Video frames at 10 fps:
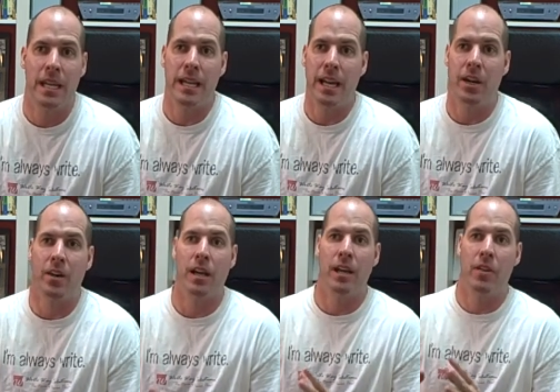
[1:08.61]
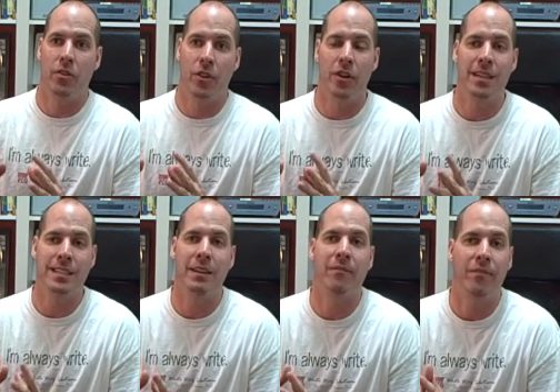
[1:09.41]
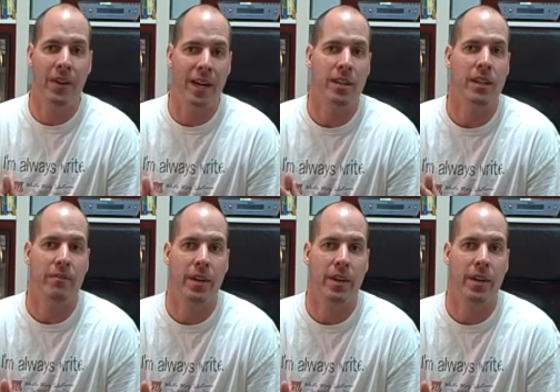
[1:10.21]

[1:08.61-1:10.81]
Now, there is a very,